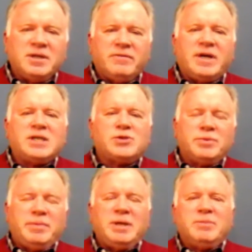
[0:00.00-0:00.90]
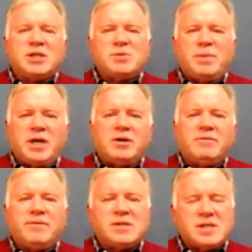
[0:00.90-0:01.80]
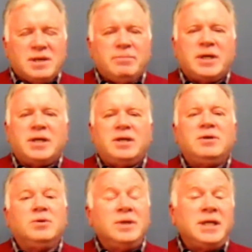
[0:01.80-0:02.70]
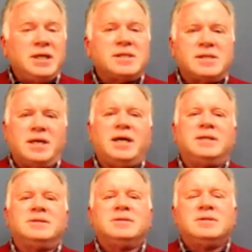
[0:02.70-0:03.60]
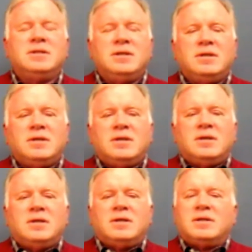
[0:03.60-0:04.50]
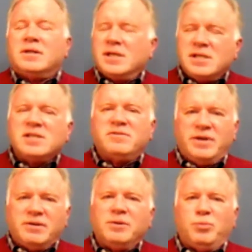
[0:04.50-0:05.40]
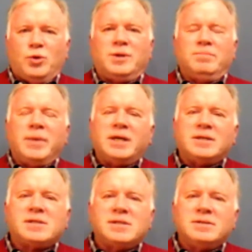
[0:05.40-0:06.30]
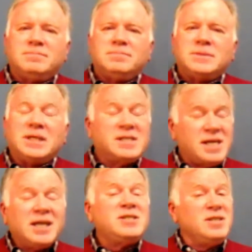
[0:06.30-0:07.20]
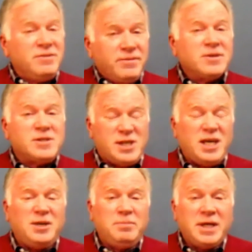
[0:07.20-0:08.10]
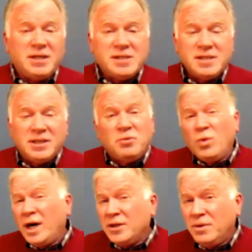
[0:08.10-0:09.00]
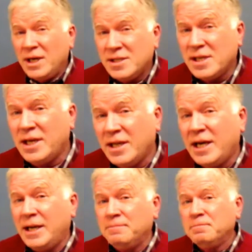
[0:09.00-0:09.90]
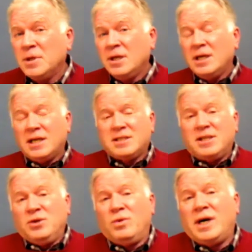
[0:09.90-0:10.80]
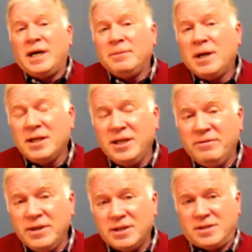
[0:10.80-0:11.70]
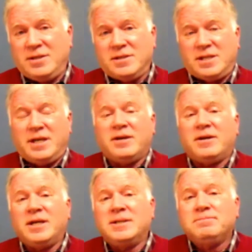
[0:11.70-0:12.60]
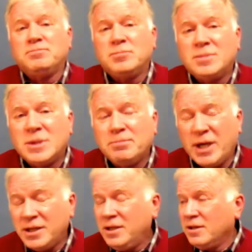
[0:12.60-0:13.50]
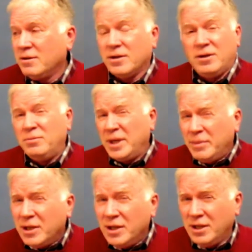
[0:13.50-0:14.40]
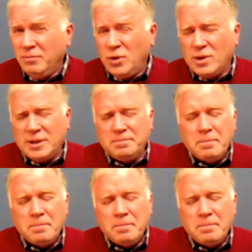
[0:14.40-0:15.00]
device would be much better for somebody who needs that. This is very important medicine. It's actually first aid medicine. And why do I say that? I'll tell you why. I live in the Tulsa area. About a year ago, maybe a little more,